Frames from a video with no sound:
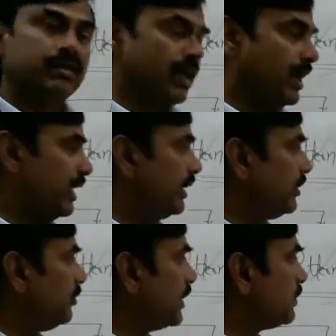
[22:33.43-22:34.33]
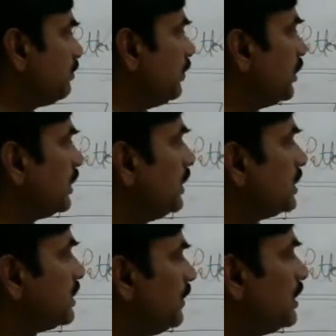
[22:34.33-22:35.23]
add, you must put
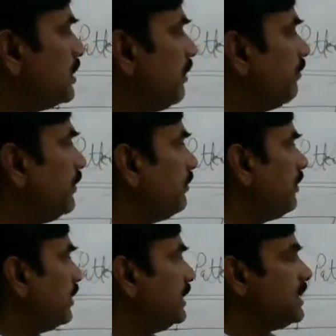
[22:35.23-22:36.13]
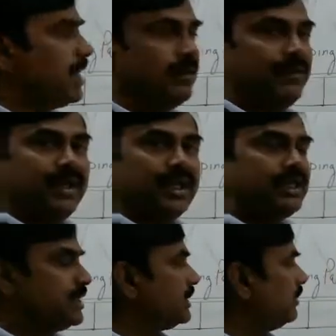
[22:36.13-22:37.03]
some example for the
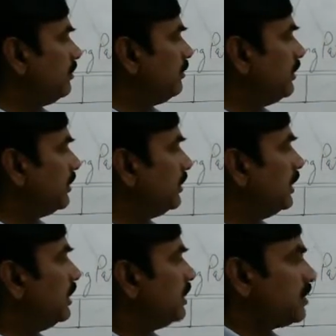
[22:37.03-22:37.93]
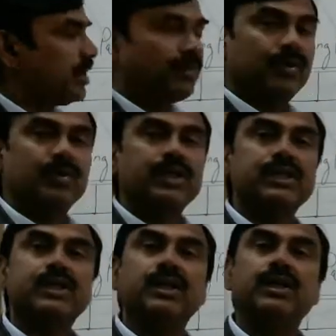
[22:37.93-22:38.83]
hybridization, for the crop
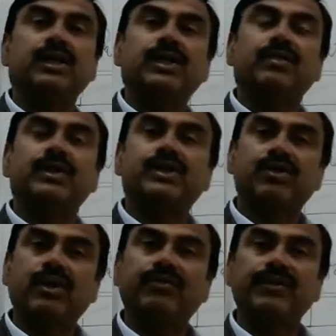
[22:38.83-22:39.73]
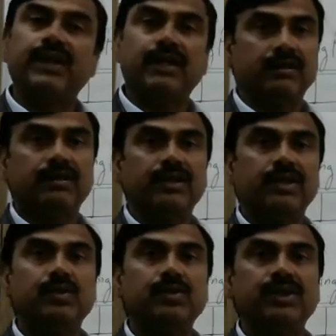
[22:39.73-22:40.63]
rotation, which crop we are
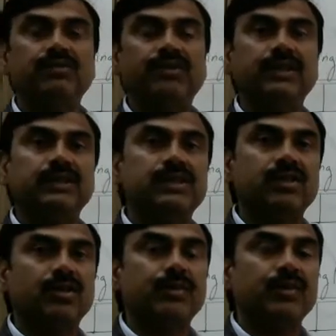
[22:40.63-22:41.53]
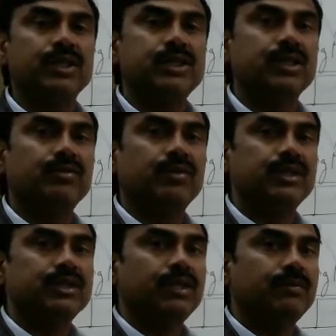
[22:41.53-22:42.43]
using for this crop rotation, what
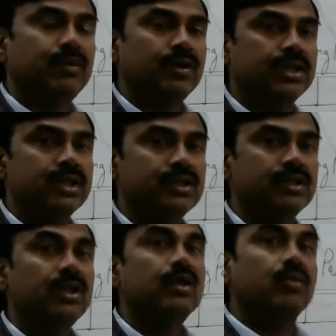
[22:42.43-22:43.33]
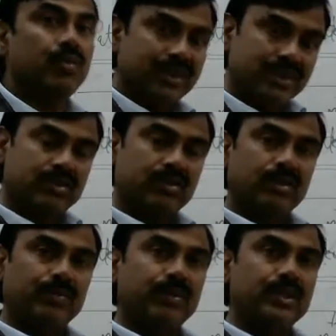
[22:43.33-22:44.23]
is the importance, what is
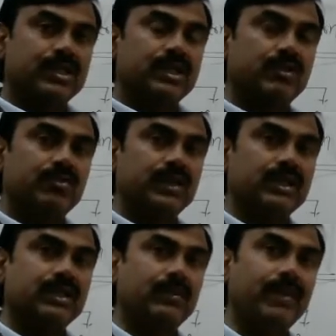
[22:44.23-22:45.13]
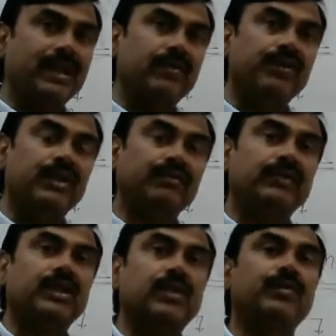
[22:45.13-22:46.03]
crop rotation, what is the benefit of
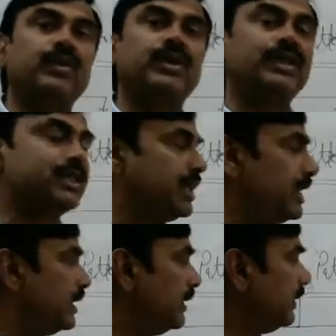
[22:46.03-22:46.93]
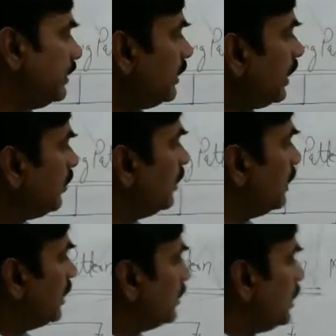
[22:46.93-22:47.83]
the crop rotation. Now
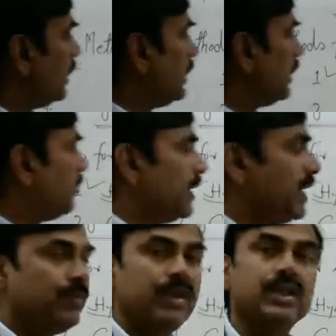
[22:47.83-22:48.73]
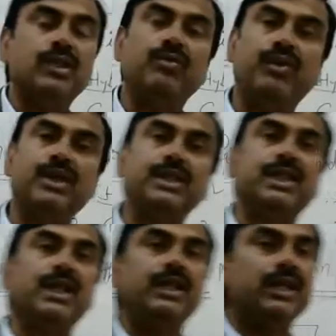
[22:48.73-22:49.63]
genetic manipulation, what is
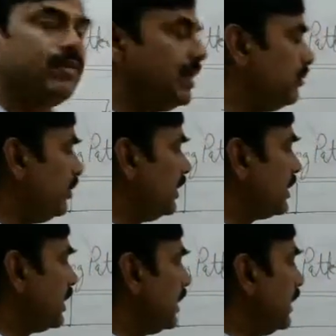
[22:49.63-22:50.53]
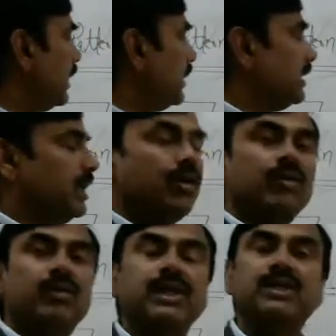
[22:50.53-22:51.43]
genetic manipulation, then
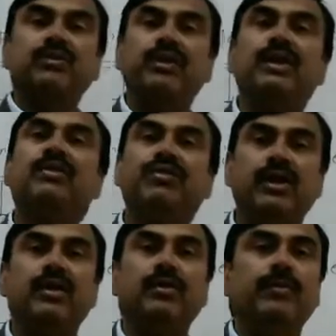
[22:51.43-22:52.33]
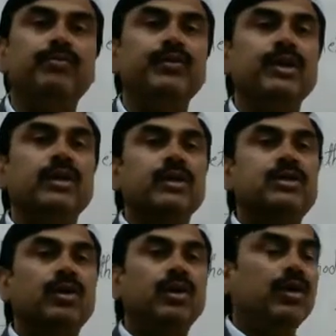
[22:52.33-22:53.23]
what is field follow.
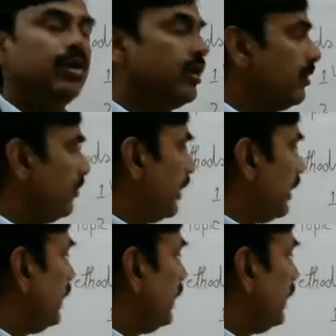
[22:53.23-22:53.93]
So when